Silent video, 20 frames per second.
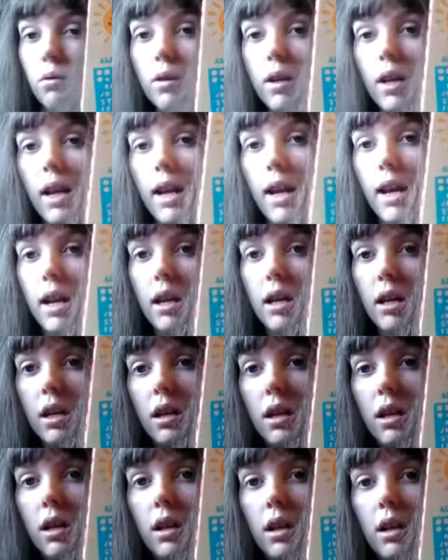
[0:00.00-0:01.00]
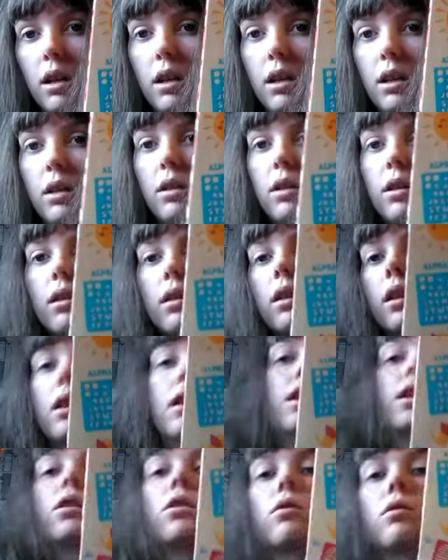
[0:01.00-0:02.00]
UK
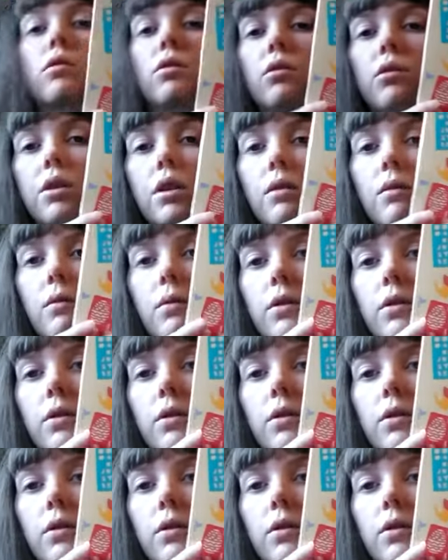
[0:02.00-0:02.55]
and you're looking